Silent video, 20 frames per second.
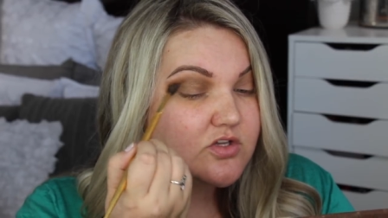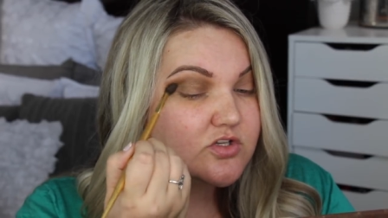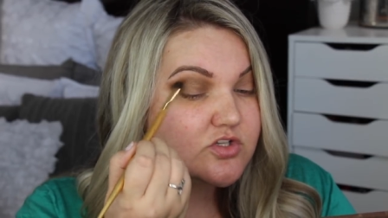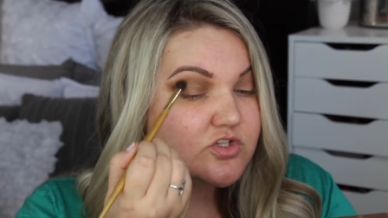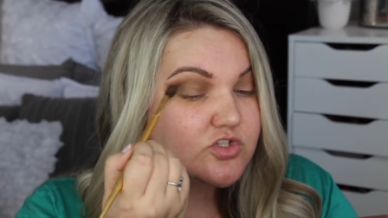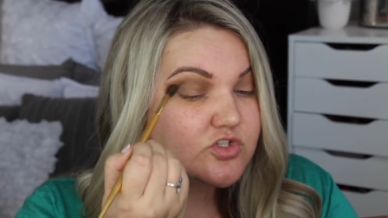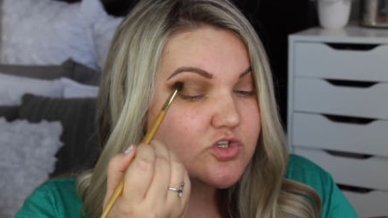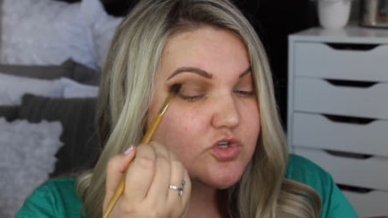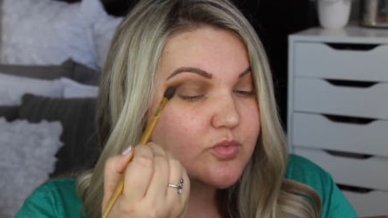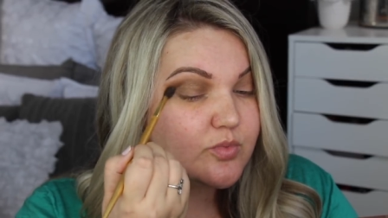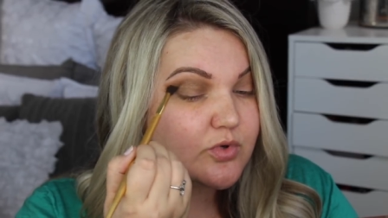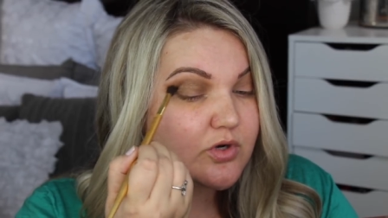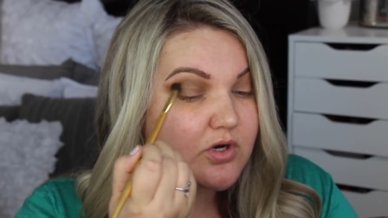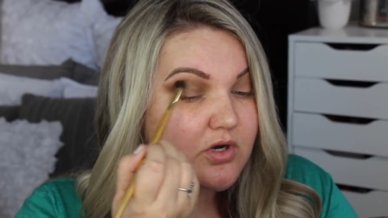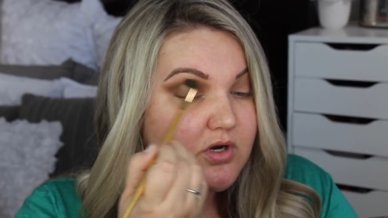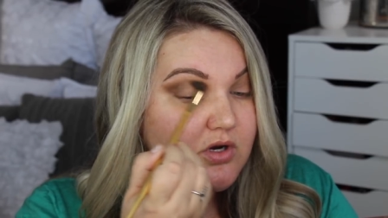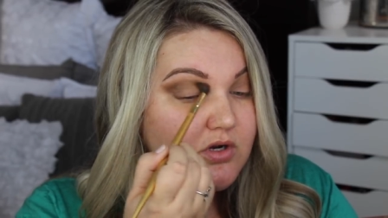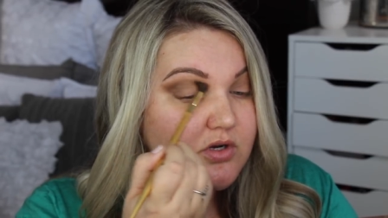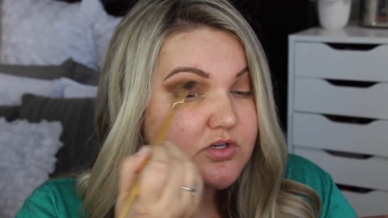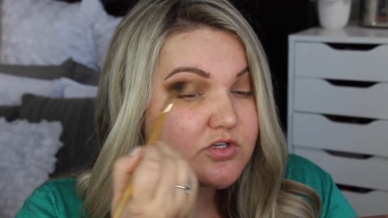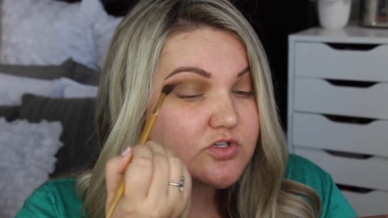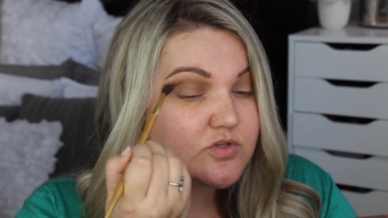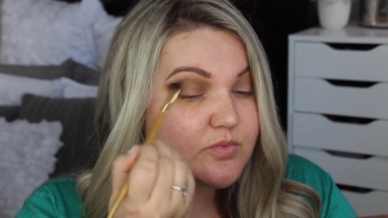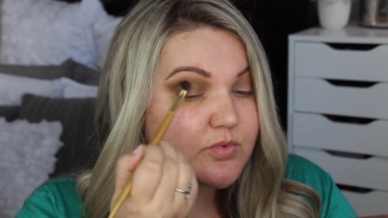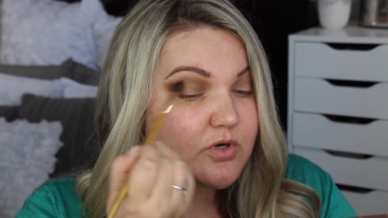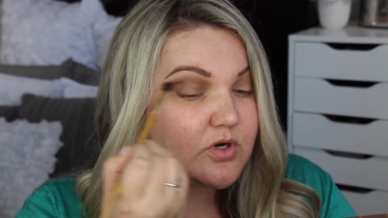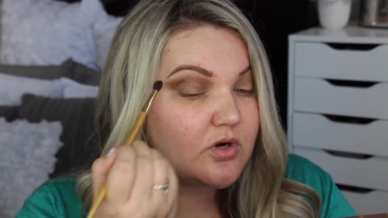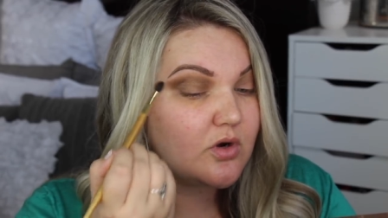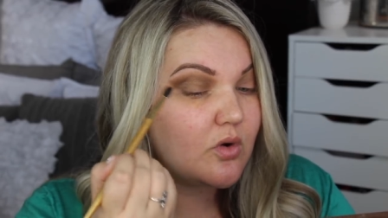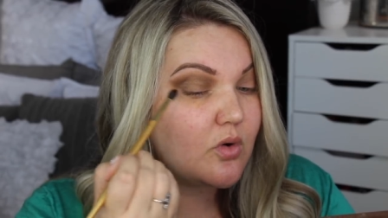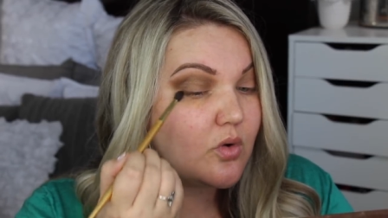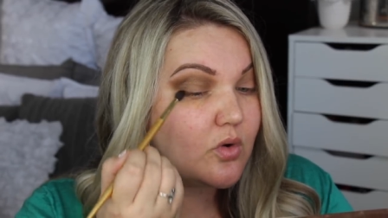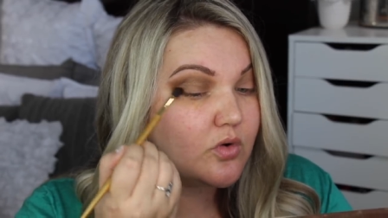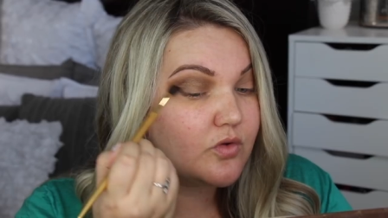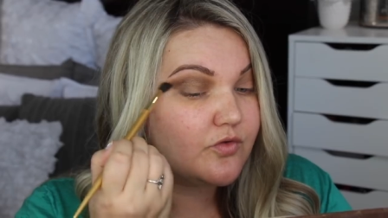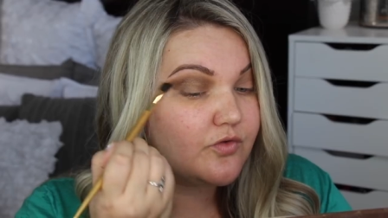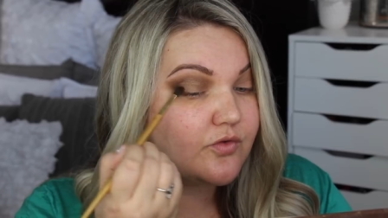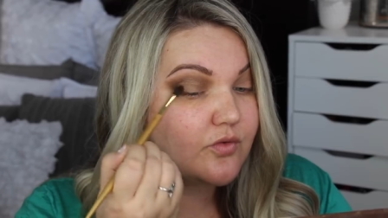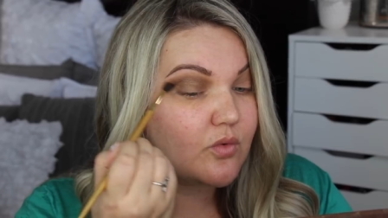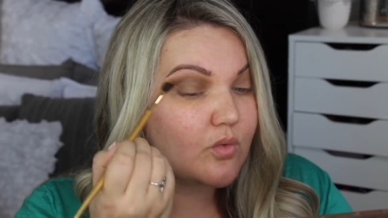super duper
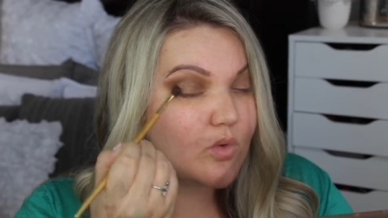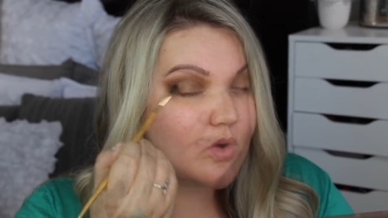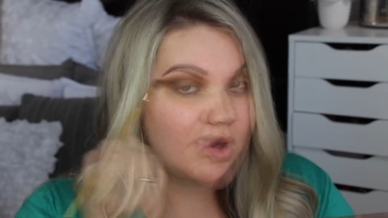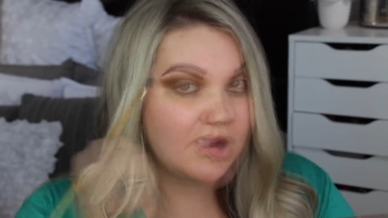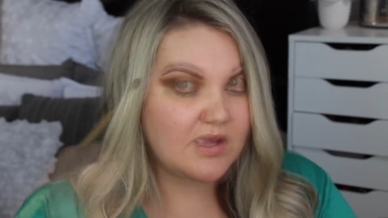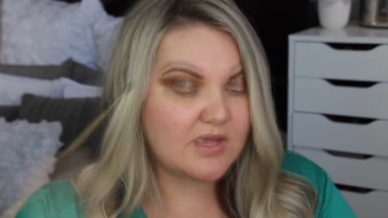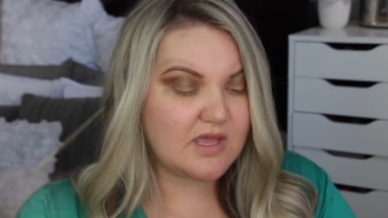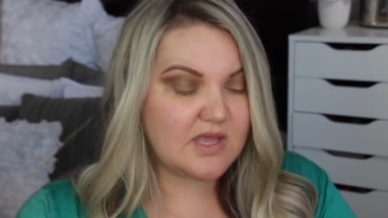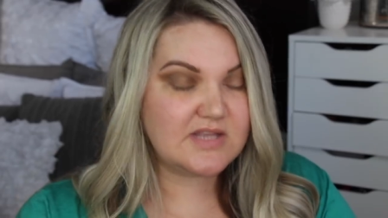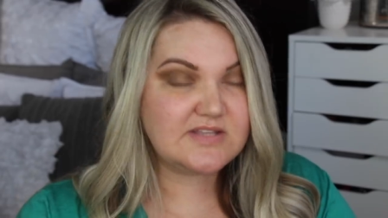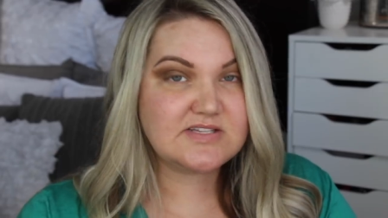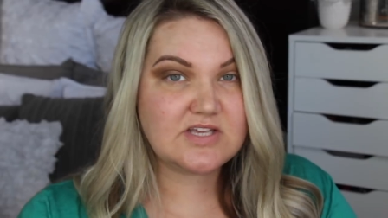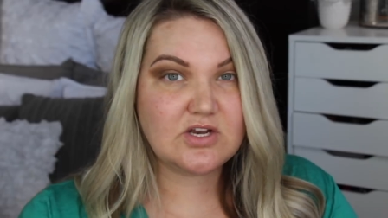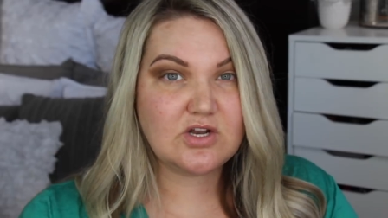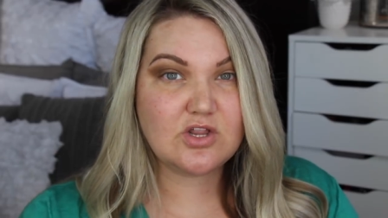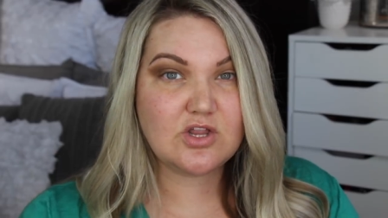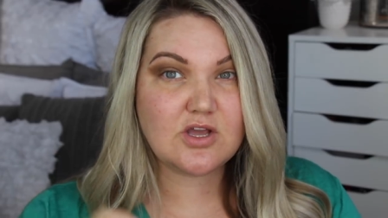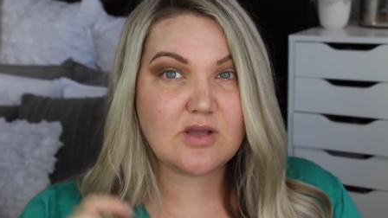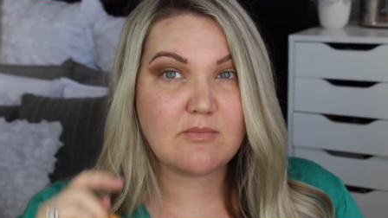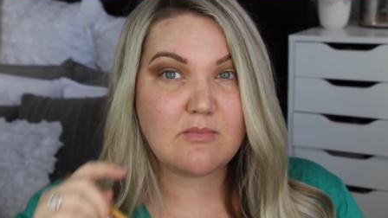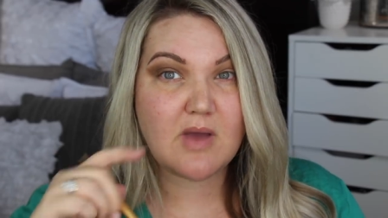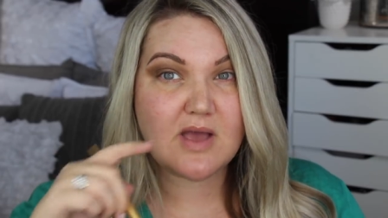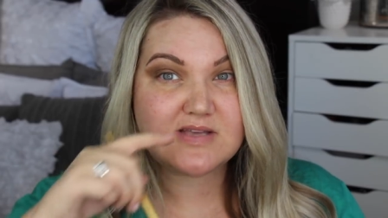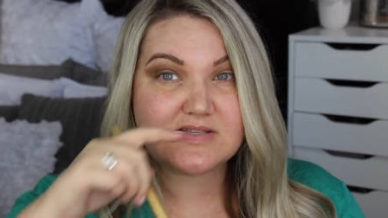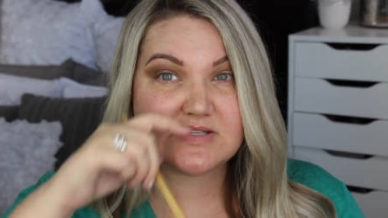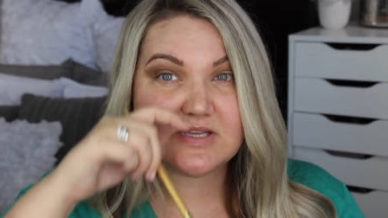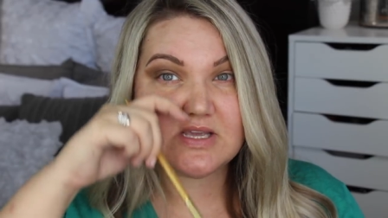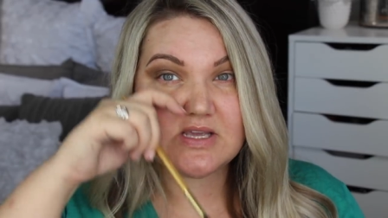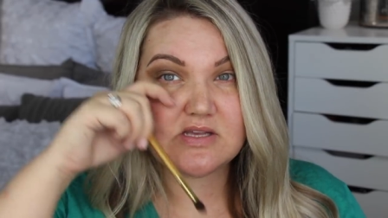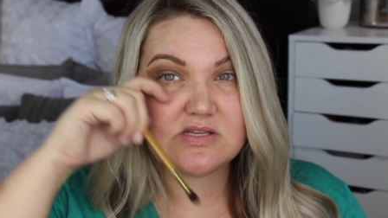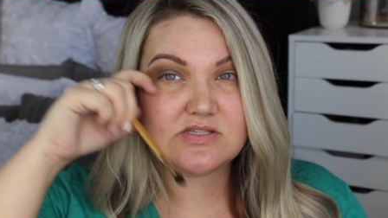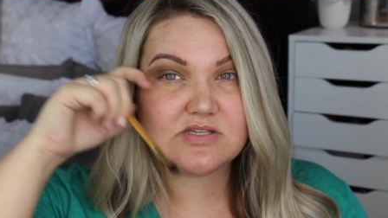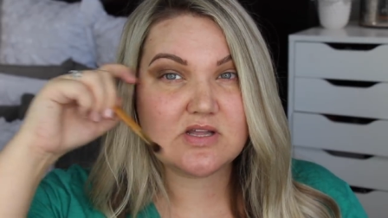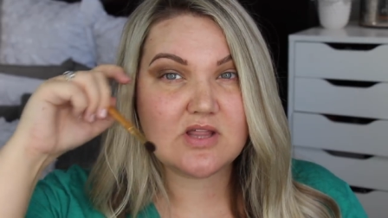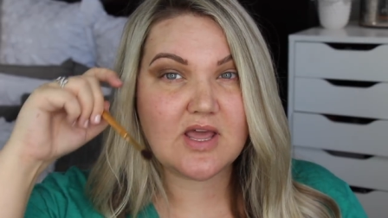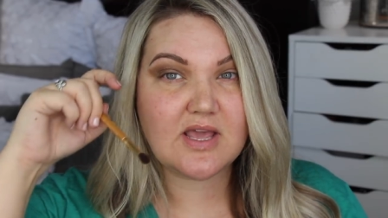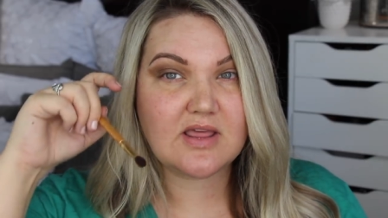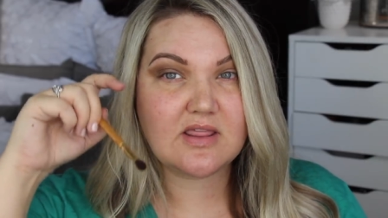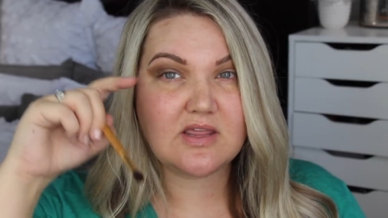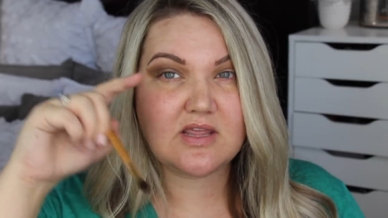old school it's gonna look messy
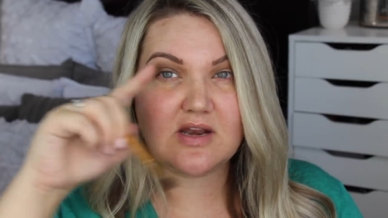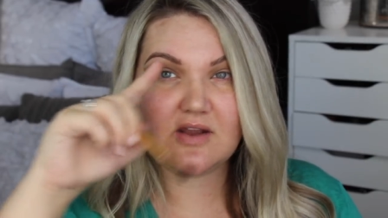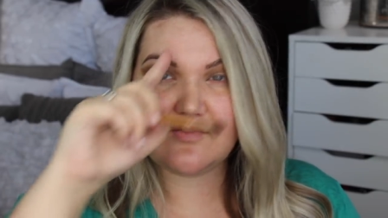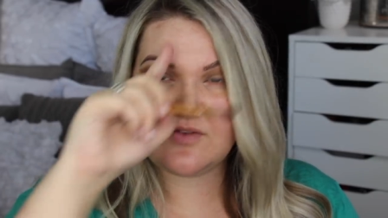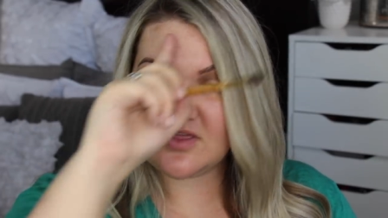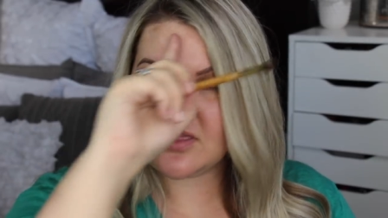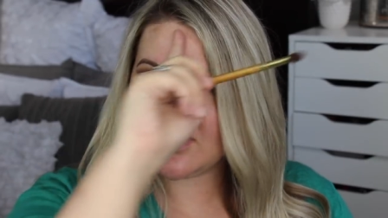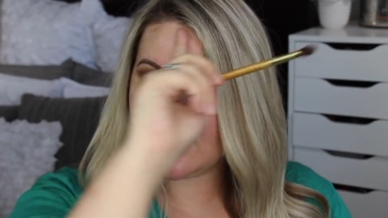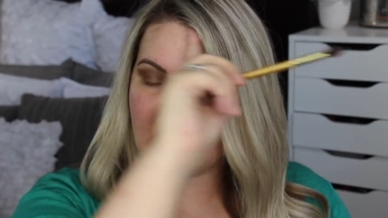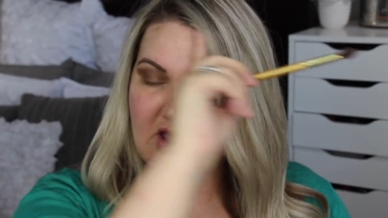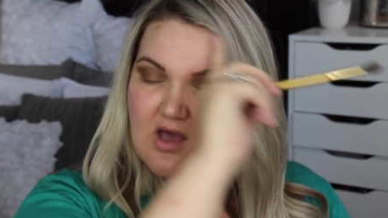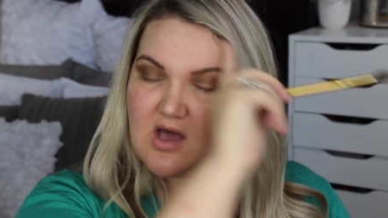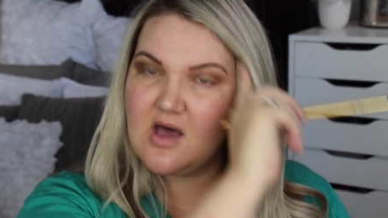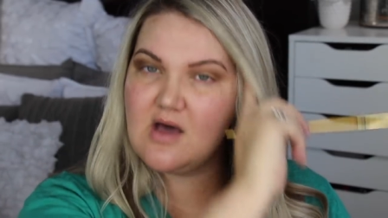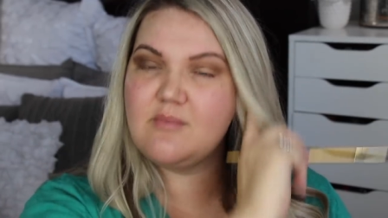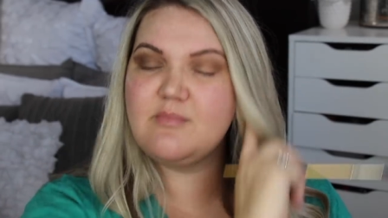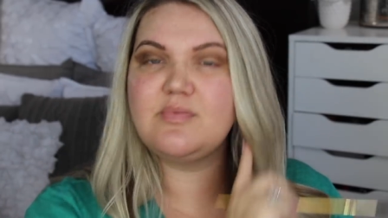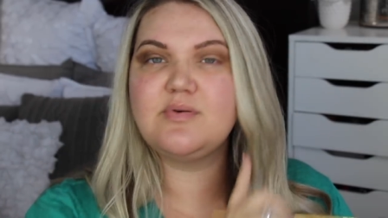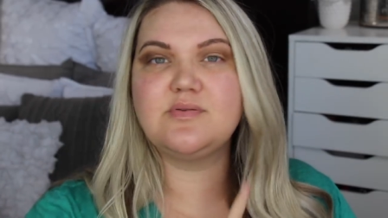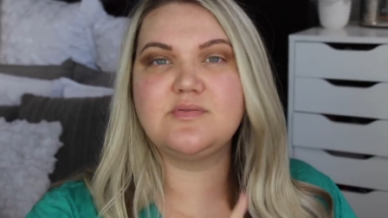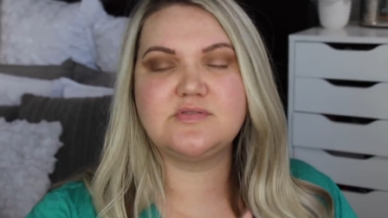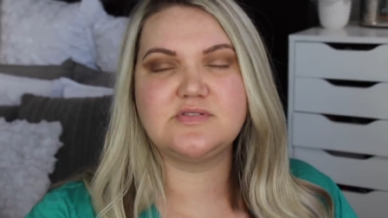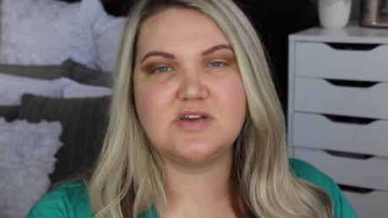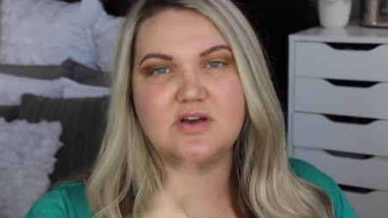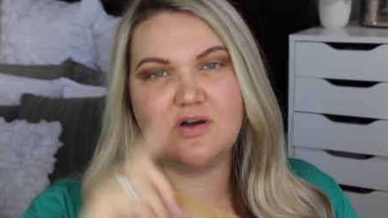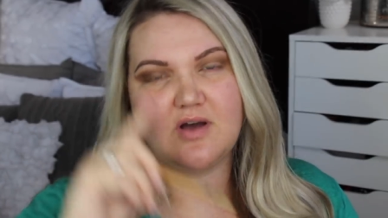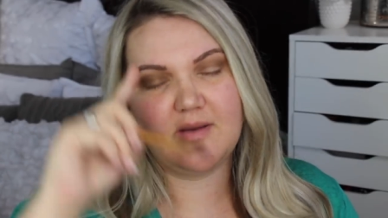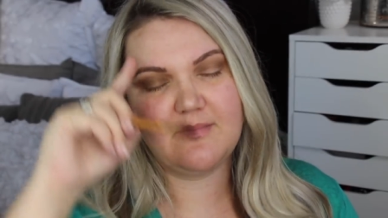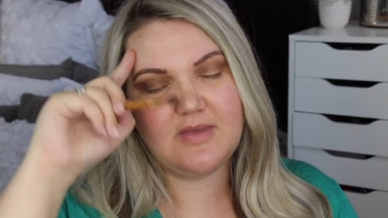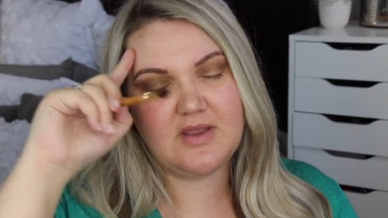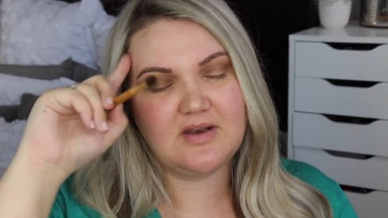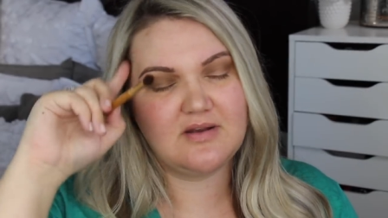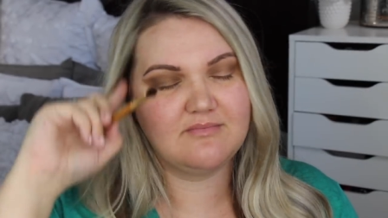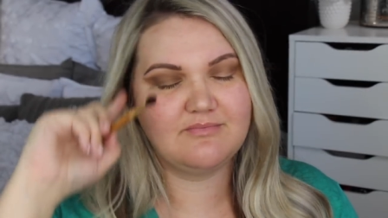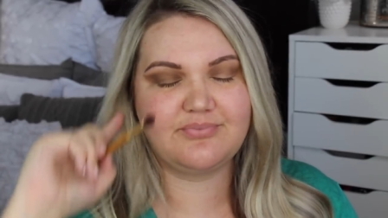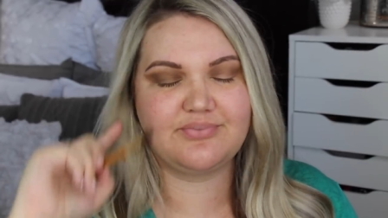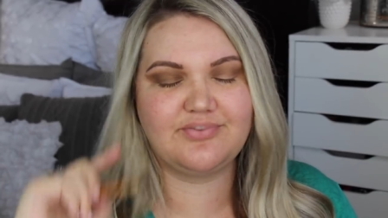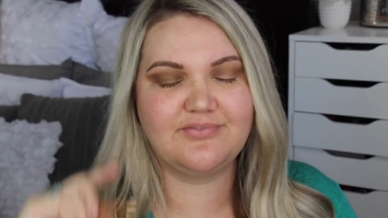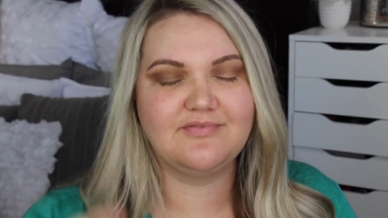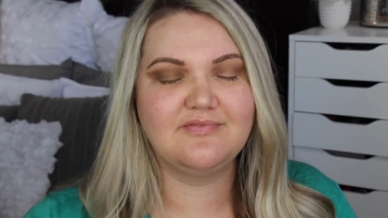until I clean everything up so I mean